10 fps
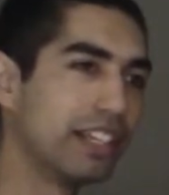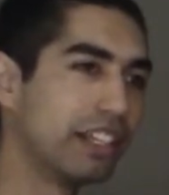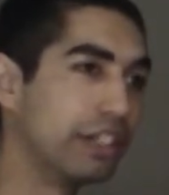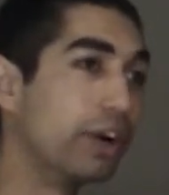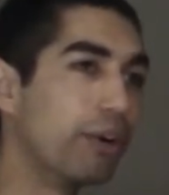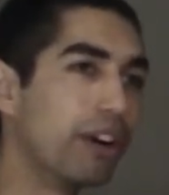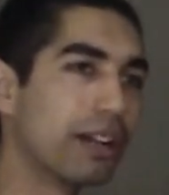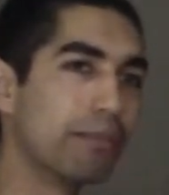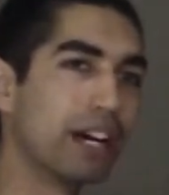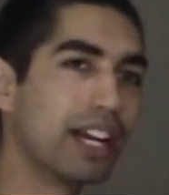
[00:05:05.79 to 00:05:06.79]
You don't
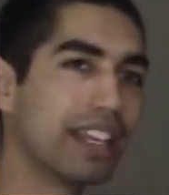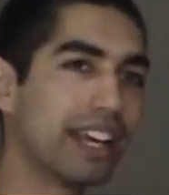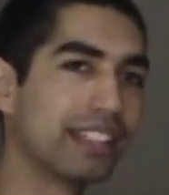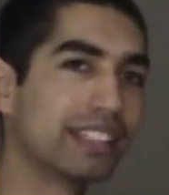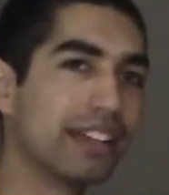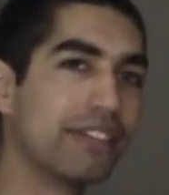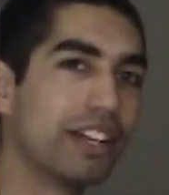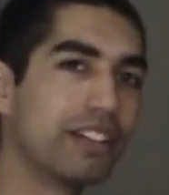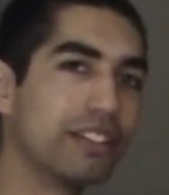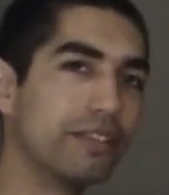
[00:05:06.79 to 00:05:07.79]
want to buy that
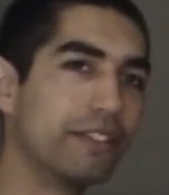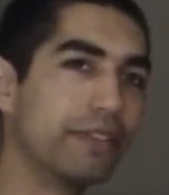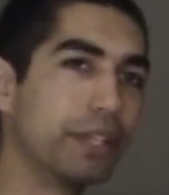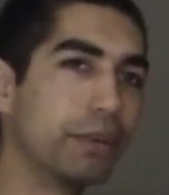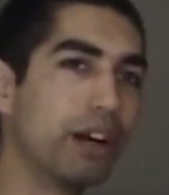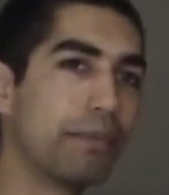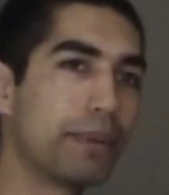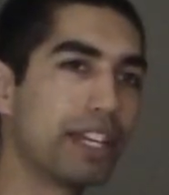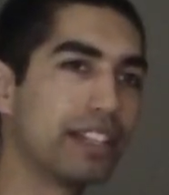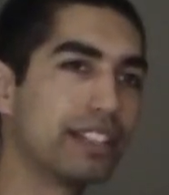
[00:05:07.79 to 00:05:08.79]
750 watt
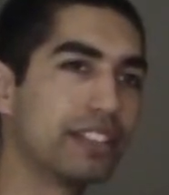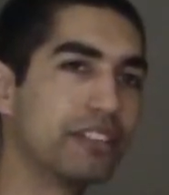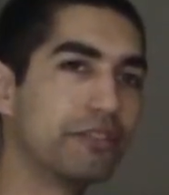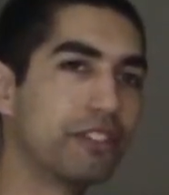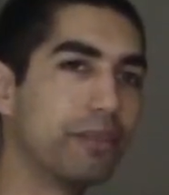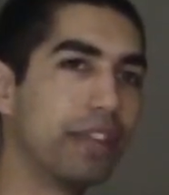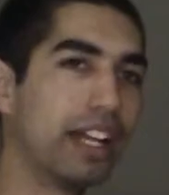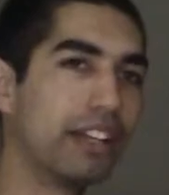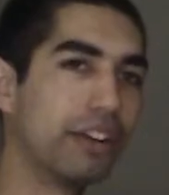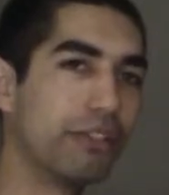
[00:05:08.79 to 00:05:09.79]
PSU from
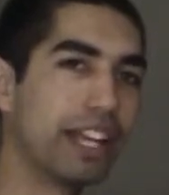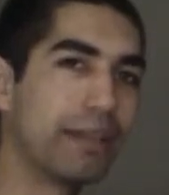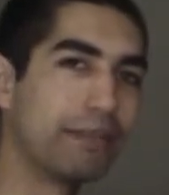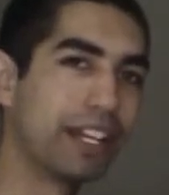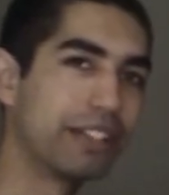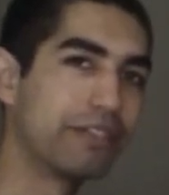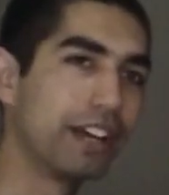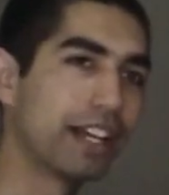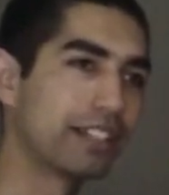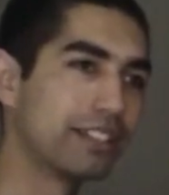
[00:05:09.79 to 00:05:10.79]
that no-name
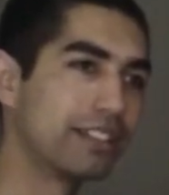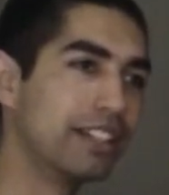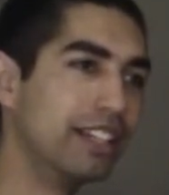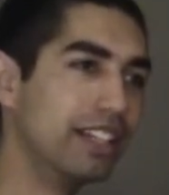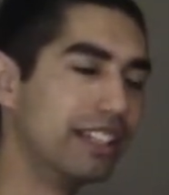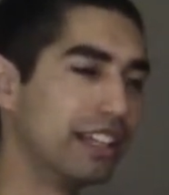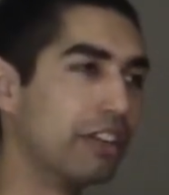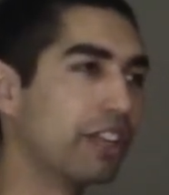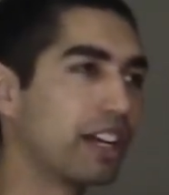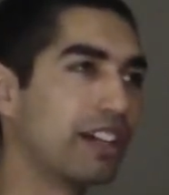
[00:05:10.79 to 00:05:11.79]
manufacturer that
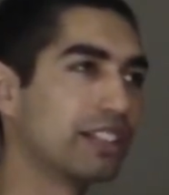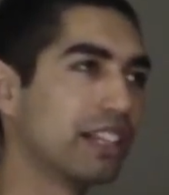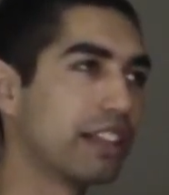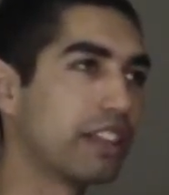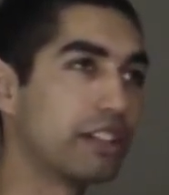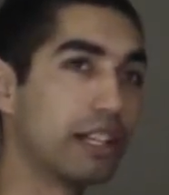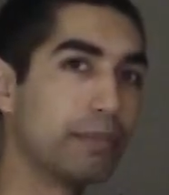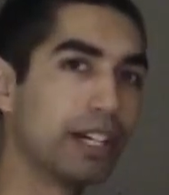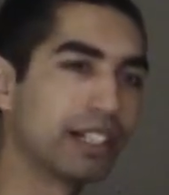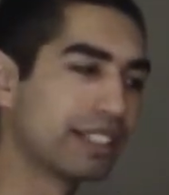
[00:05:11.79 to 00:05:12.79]
only costs like 30
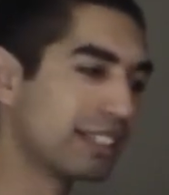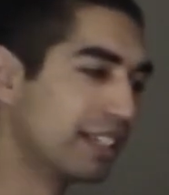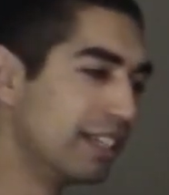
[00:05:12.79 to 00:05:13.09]
bucks